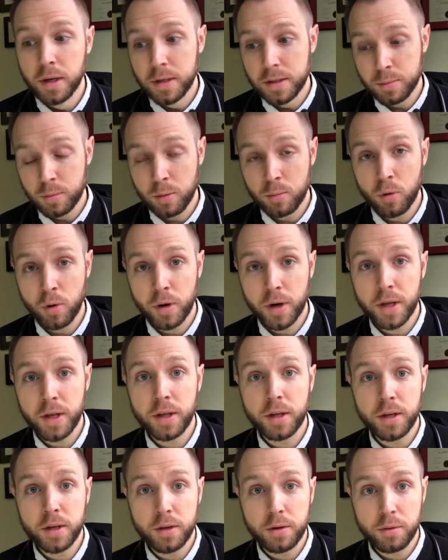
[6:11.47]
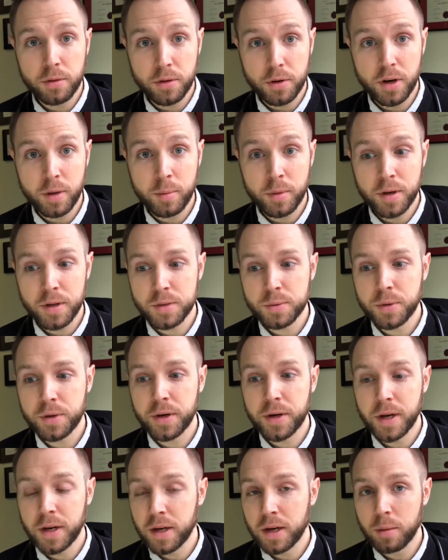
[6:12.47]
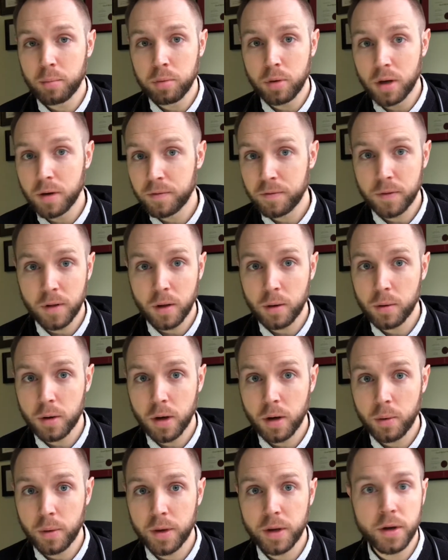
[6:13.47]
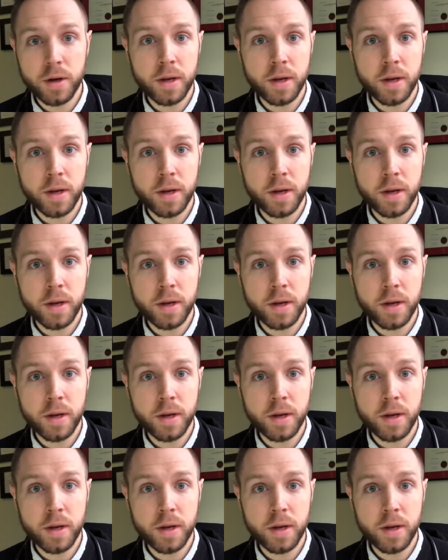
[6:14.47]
Tomorrow morning, you need to do 30 minutes where you're getting your blood flow going,